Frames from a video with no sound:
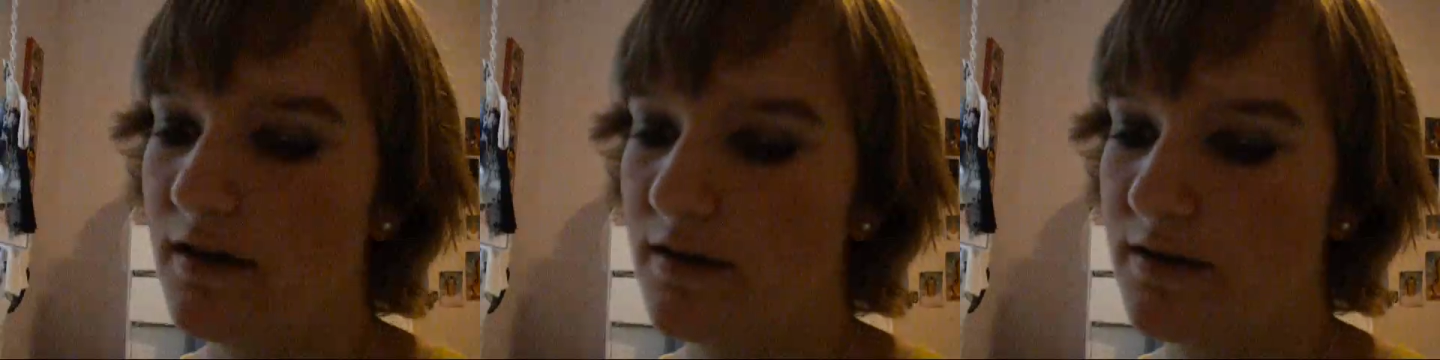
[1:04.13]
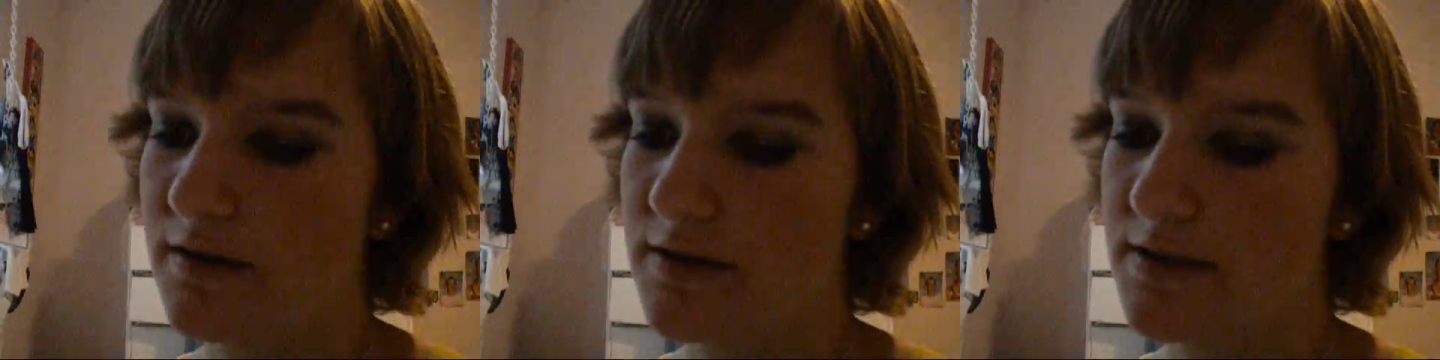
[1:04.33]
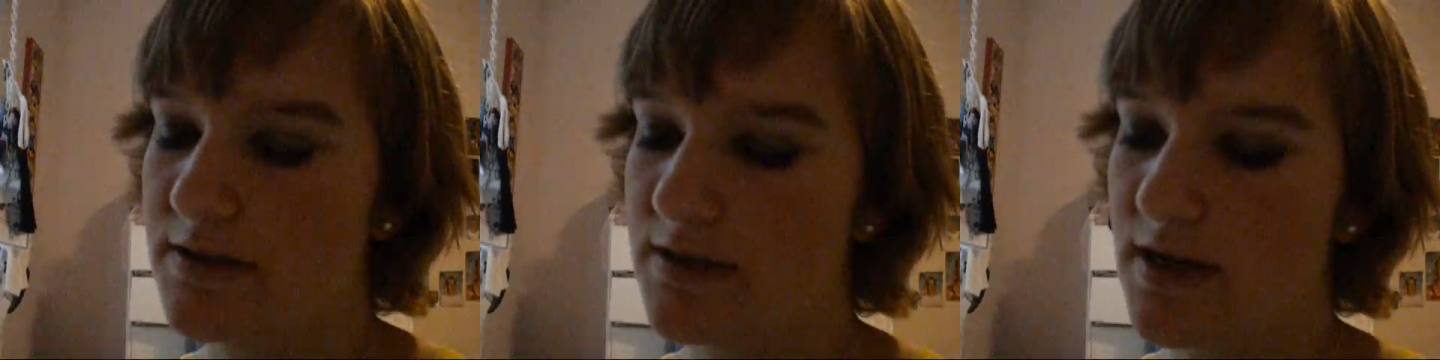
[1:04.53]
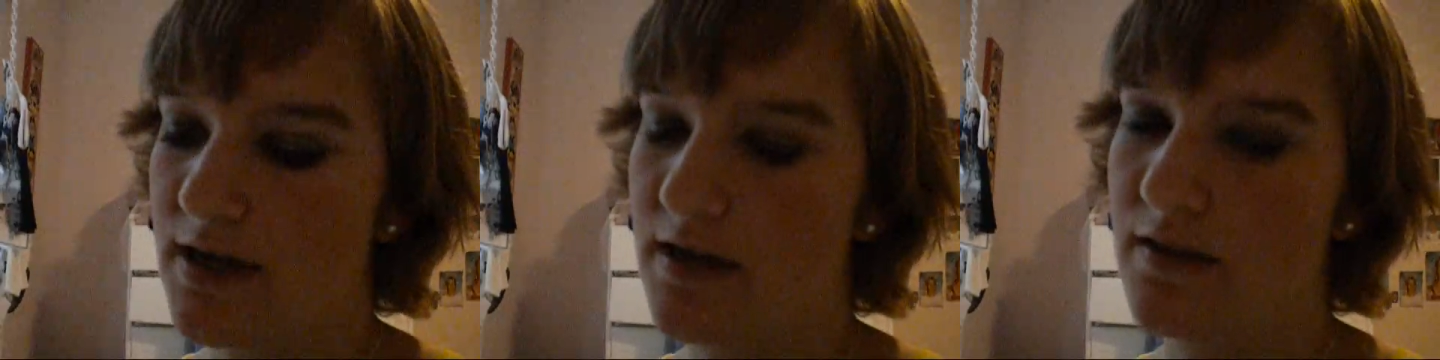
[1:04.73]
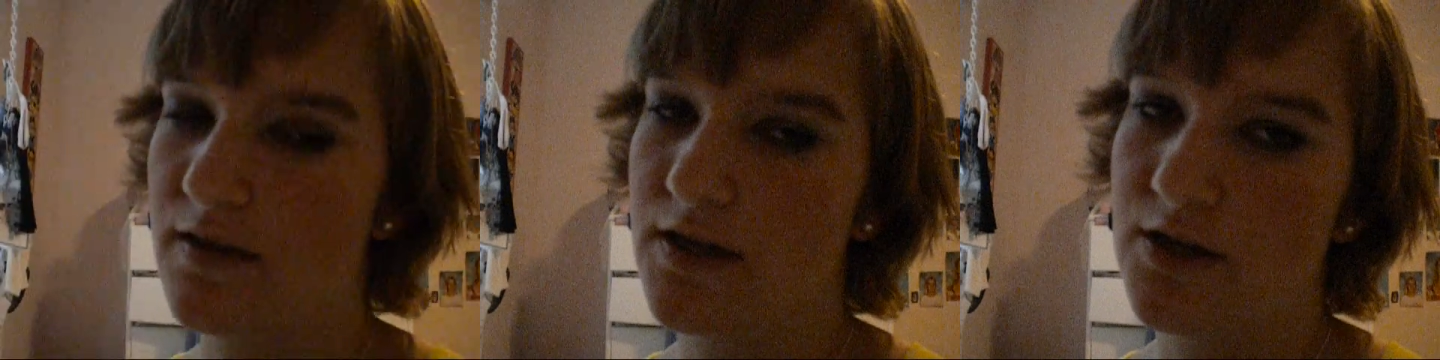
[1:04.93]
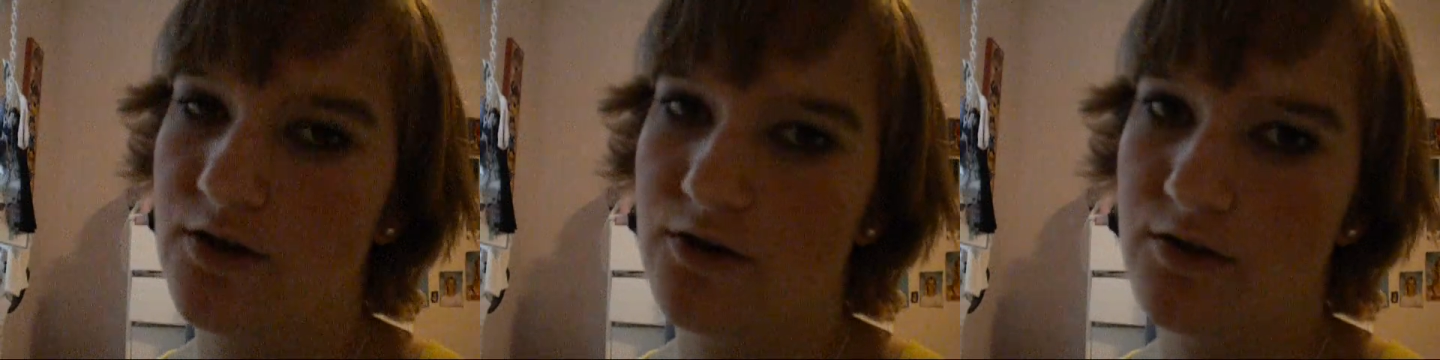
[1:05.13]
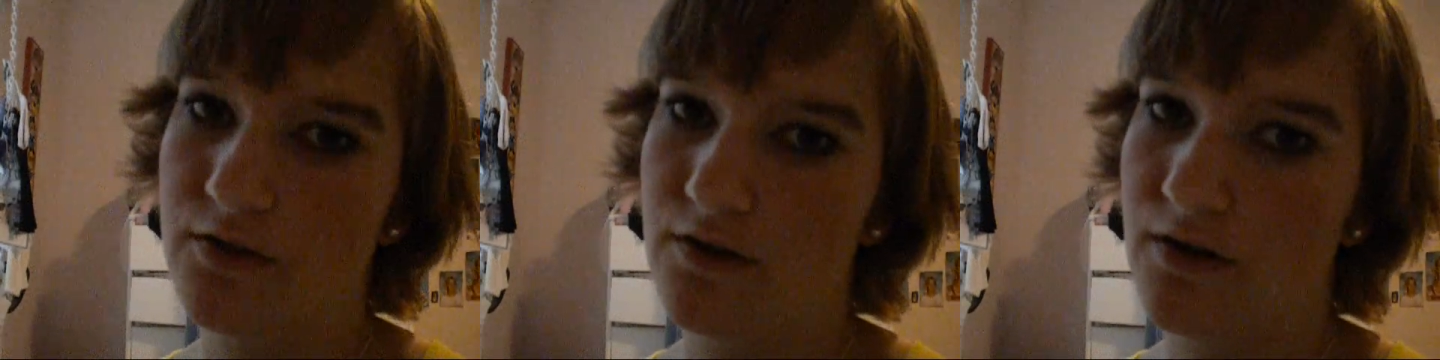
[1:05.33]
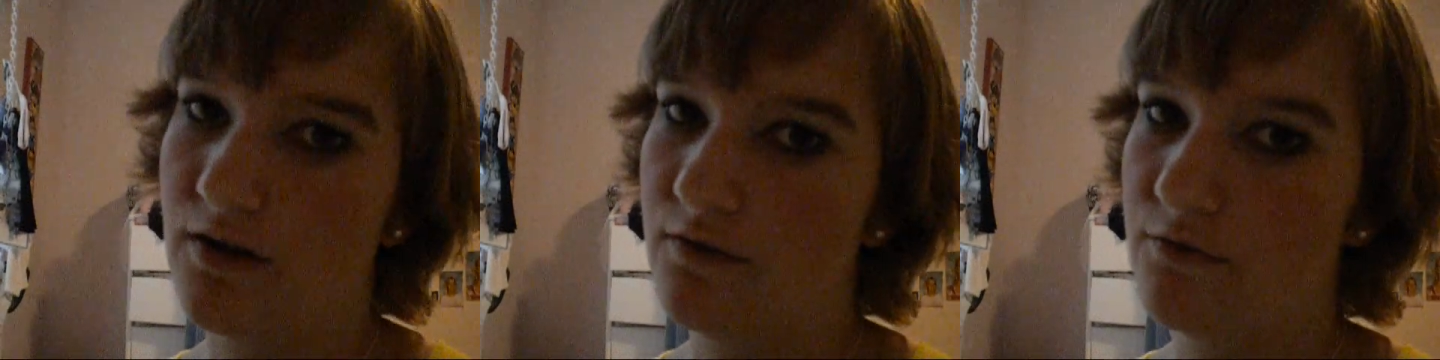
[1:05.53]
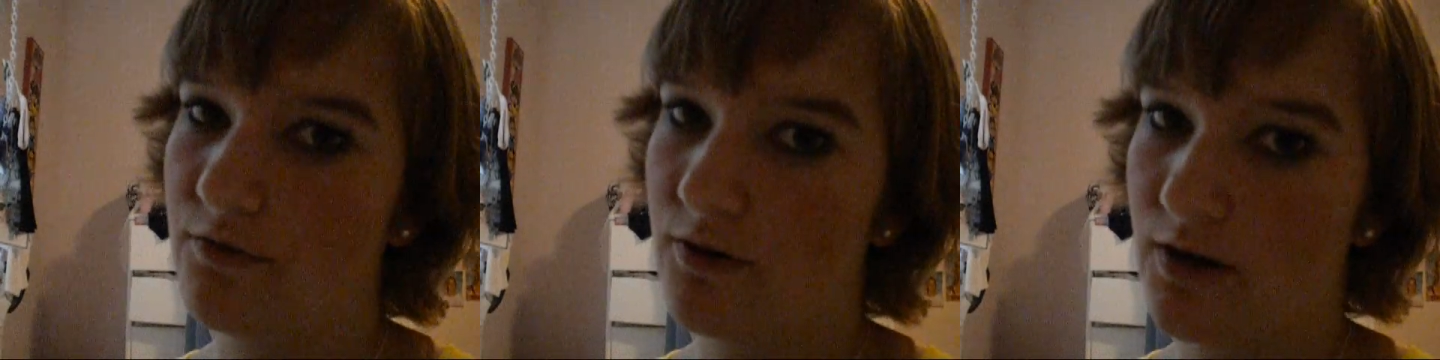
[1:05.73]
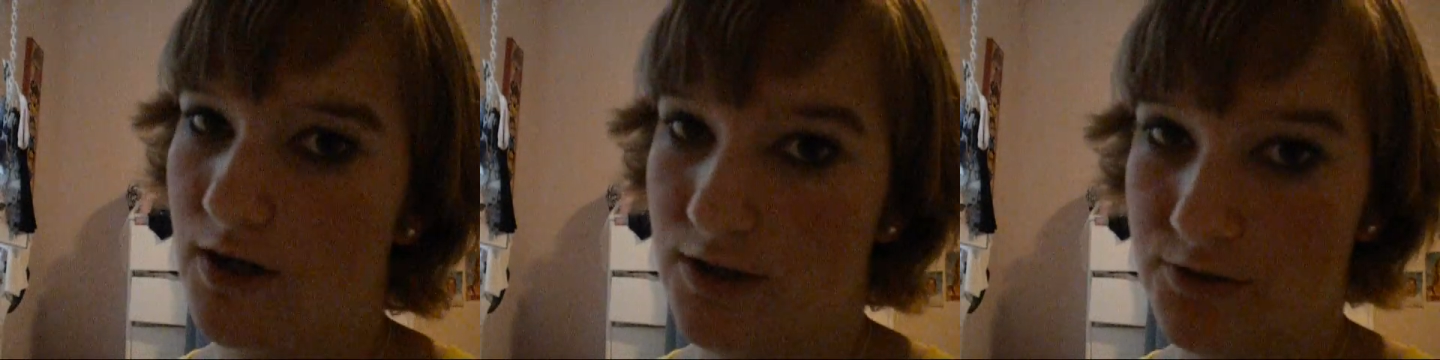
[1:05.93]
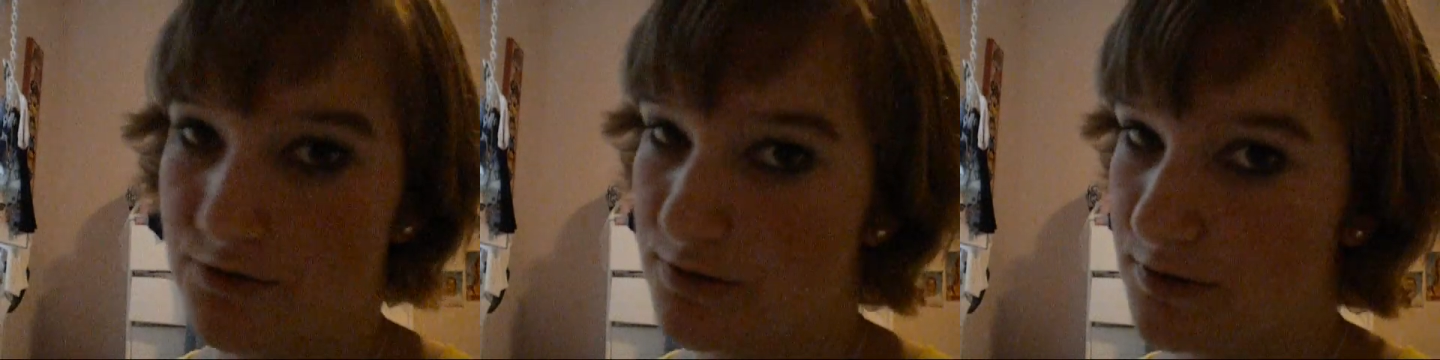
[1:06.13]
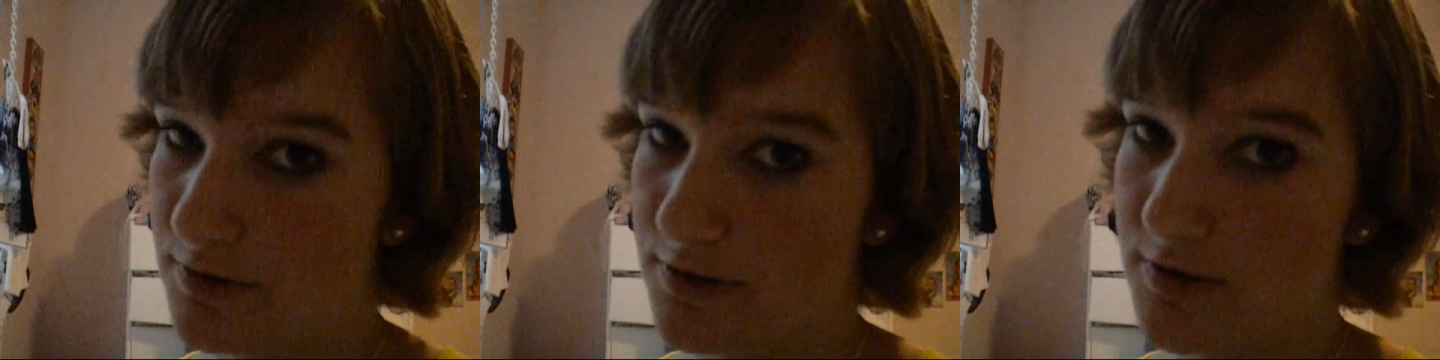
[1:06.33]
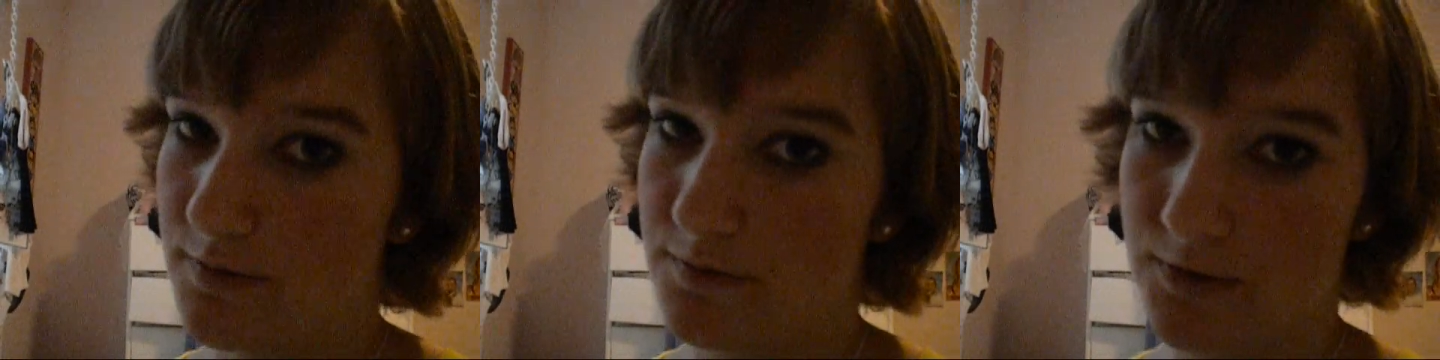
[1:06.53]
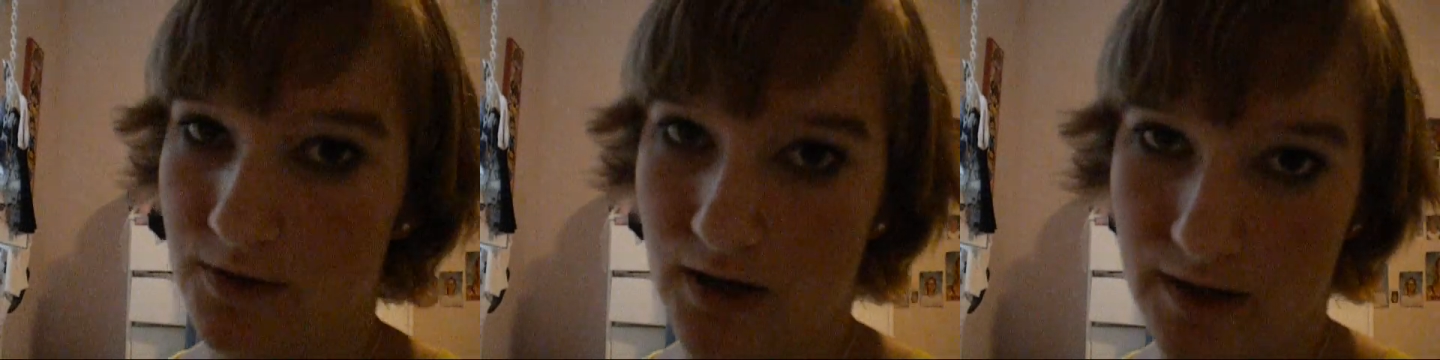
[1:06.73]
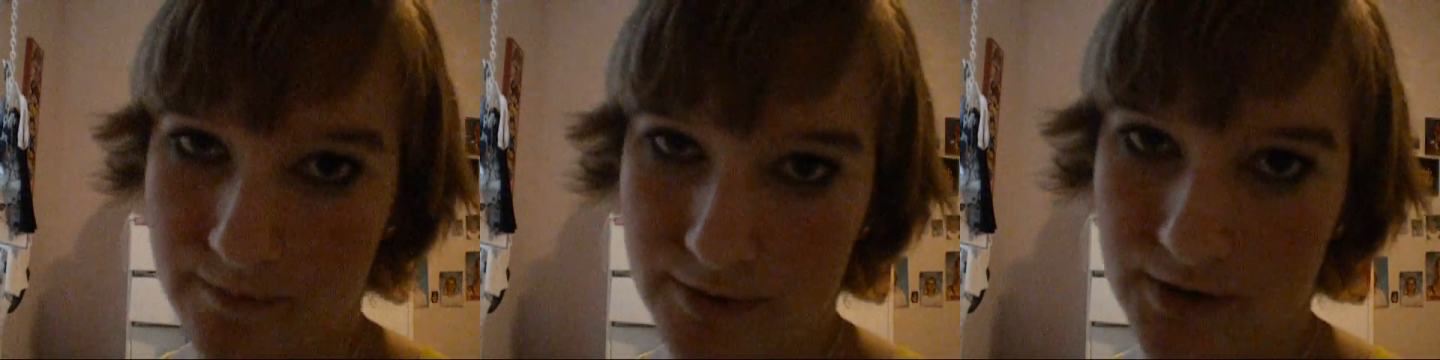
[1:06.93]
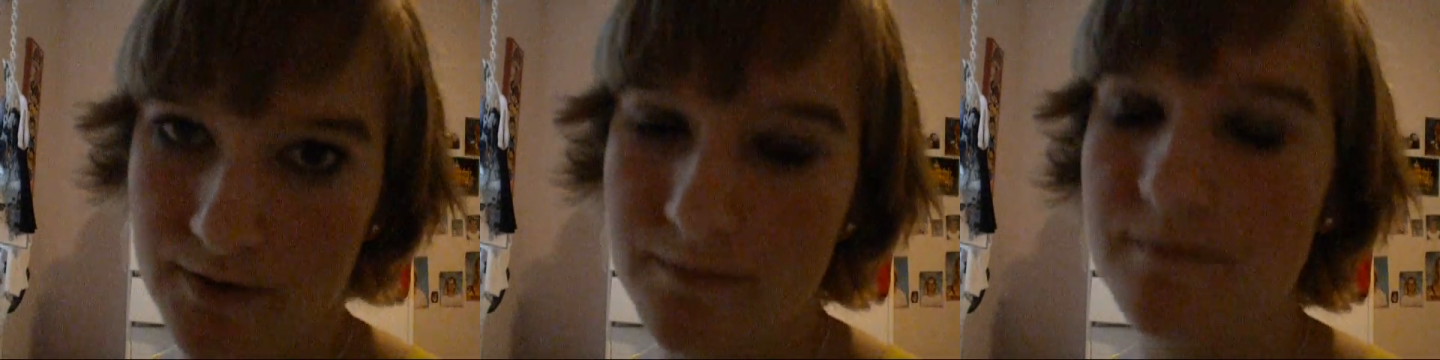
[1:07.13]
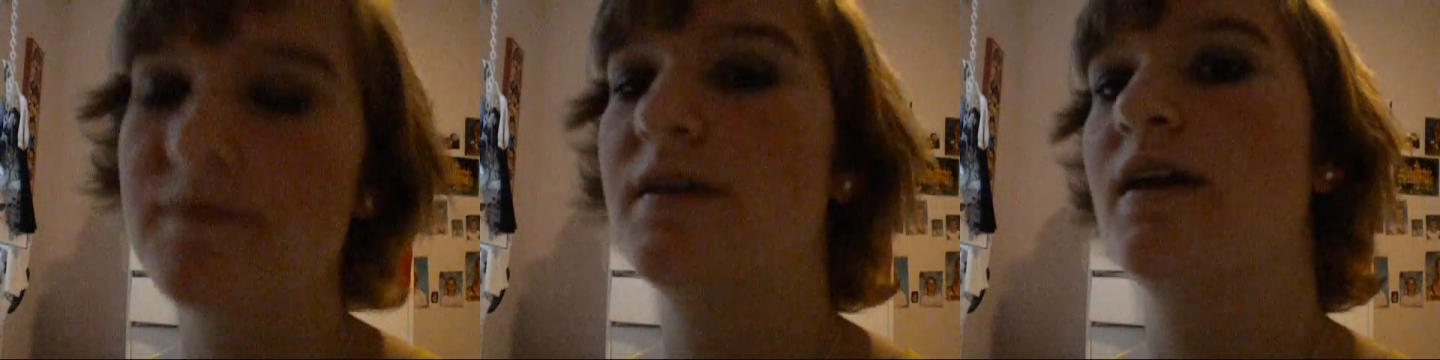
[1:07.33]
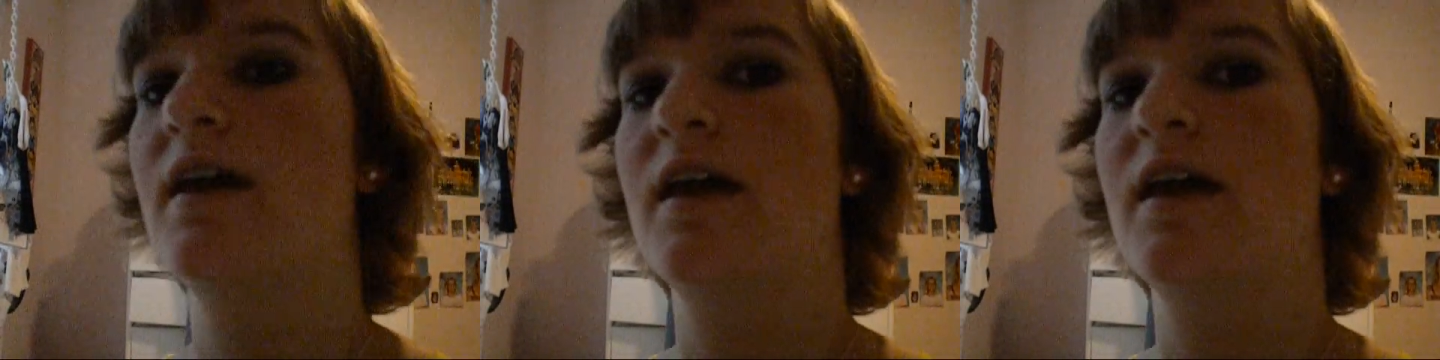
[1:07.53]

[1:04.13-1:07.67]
and say that you're the 400th subscriber,